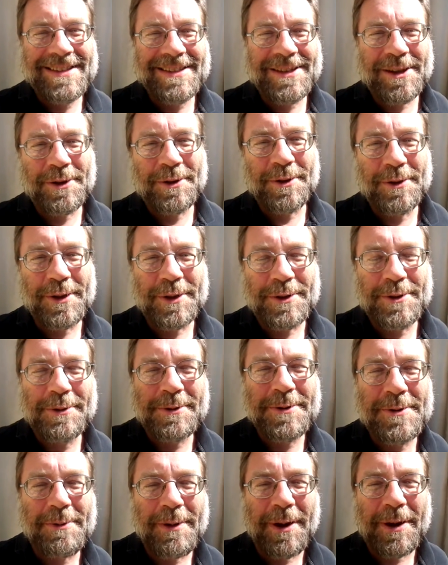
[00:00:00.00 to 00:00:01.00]
so the
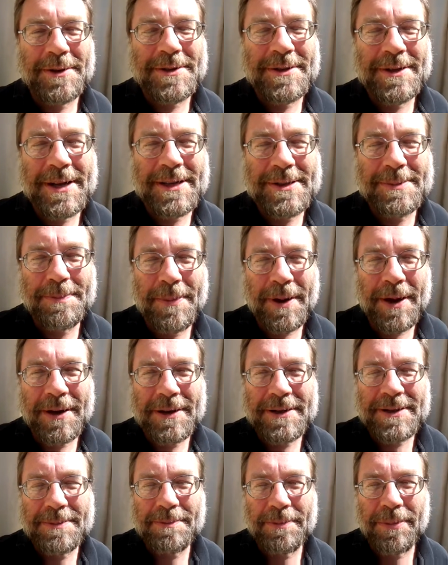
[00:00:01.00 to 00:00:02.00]
Tree Swallows Nest
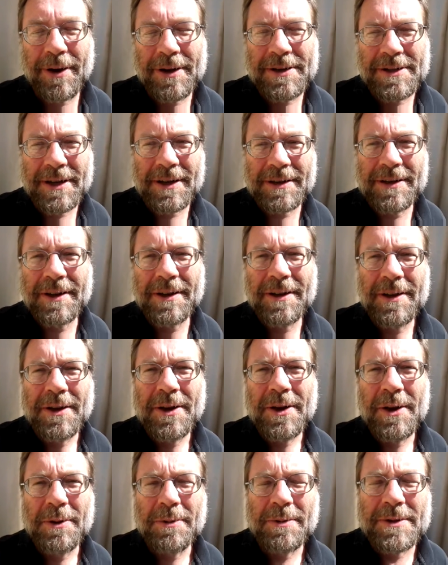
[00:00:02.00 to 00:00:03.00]
Box project
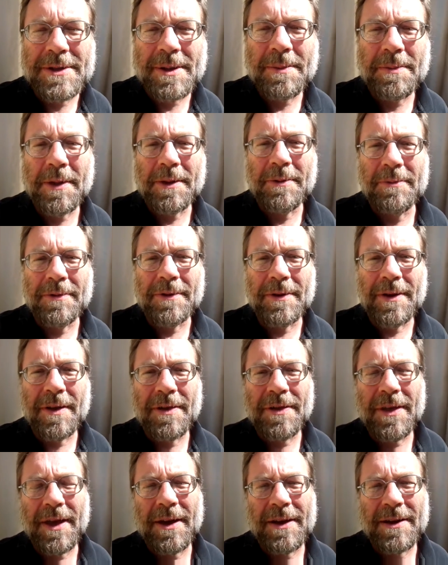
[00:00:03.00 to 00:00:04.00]
was something
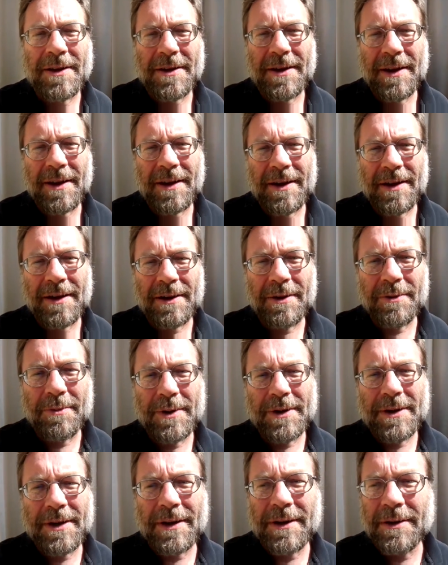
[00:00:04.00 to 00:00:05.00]
that uh,
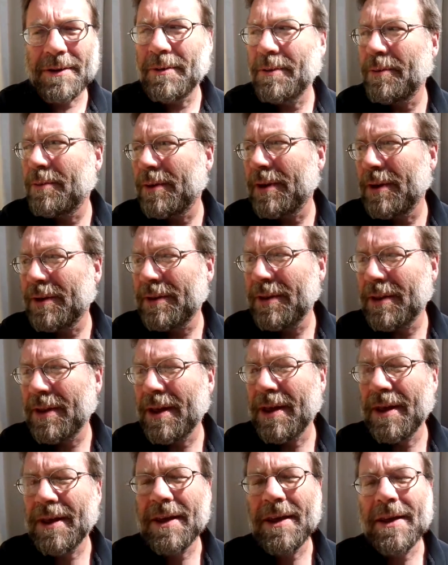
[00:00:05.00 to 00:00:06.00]
we did with
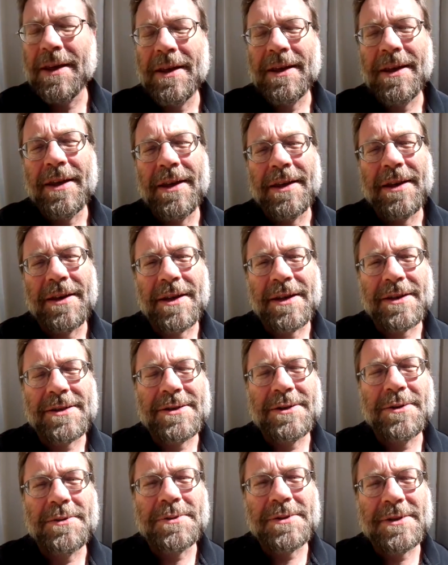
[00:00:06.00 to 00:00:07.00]
uh,
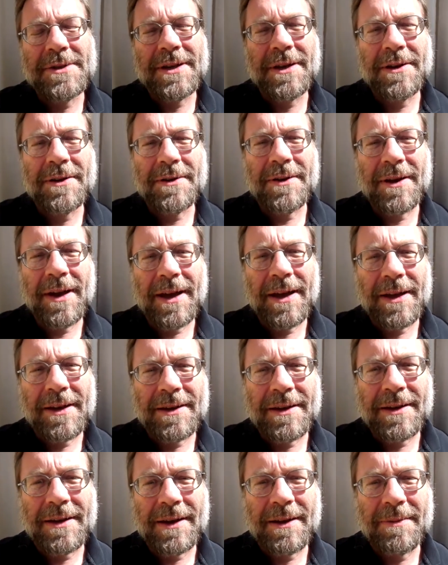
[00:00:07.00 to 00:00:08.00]
students here at
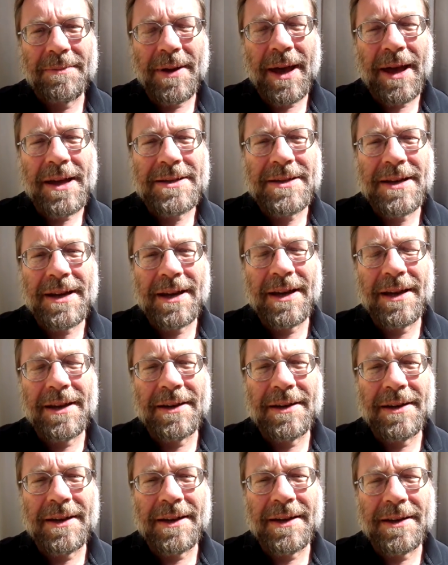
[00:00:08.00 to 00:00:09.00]
Bash
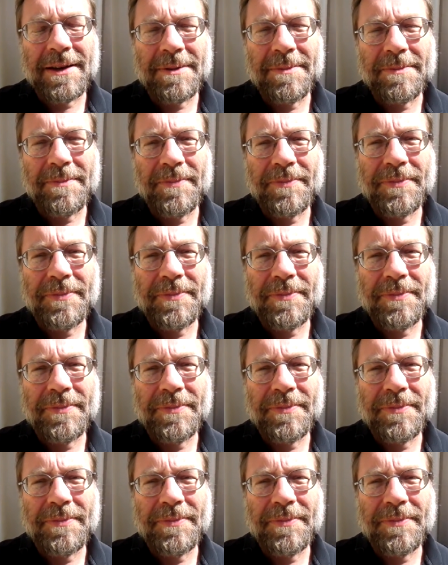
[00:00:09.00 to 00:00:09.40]
and um,